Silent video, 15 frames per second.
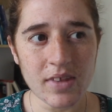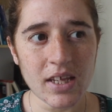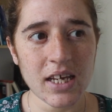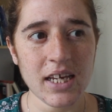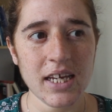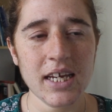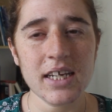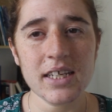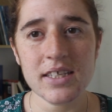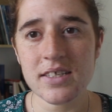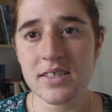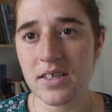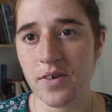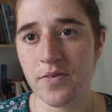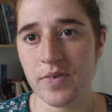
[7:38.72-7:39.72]
It
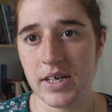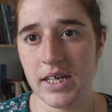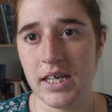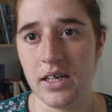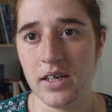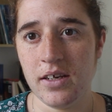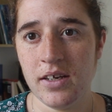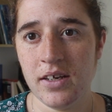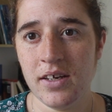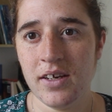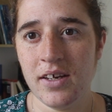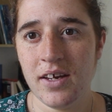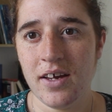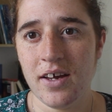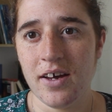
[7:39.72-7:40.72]
is a very
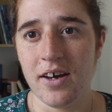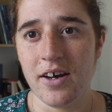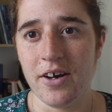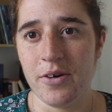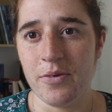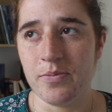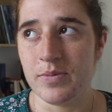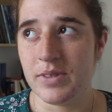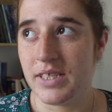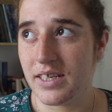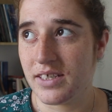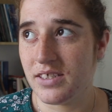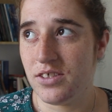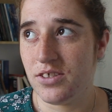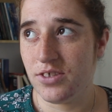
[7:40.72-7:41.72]

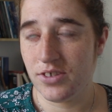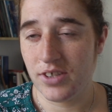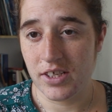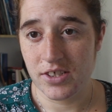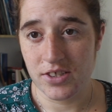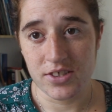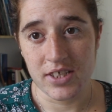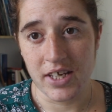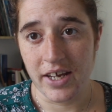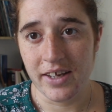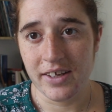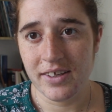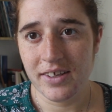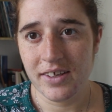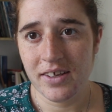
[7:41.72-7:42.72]
sexist
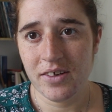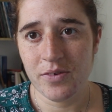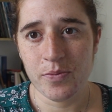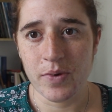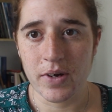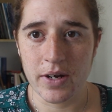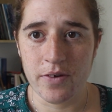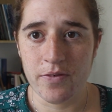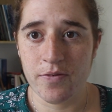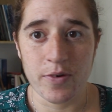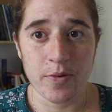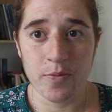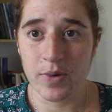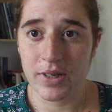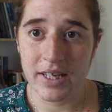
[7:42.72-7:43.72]
society,
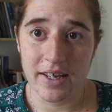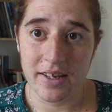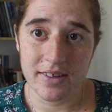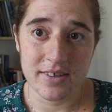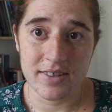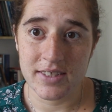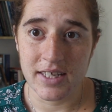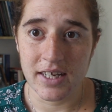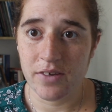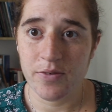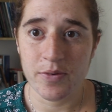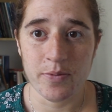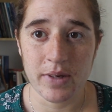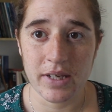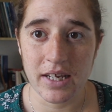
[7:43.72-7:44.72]
from what I understand,
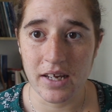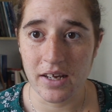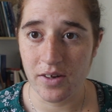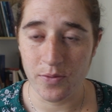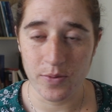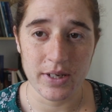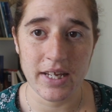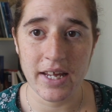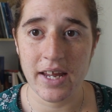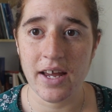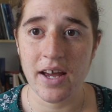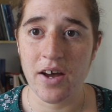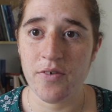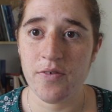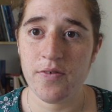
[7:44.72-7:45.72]
from what I
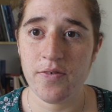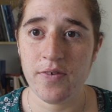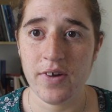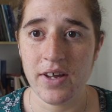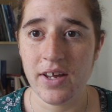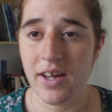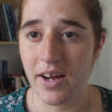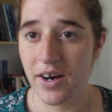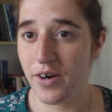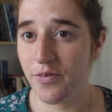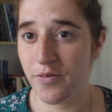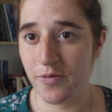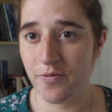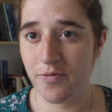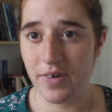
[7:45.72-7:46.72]
have heard
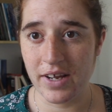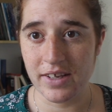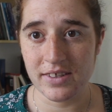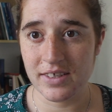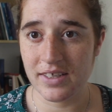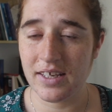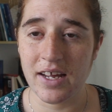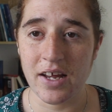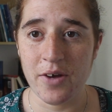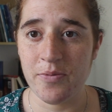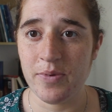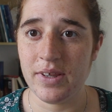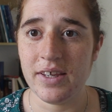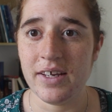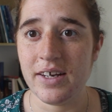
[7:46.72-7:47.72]
from friends that I have
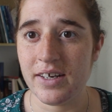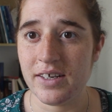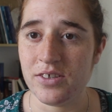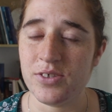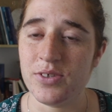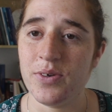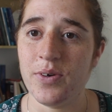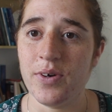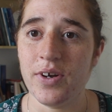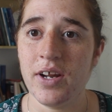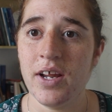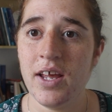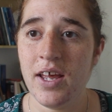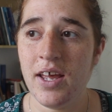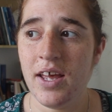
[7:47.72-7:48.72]
been there and so on.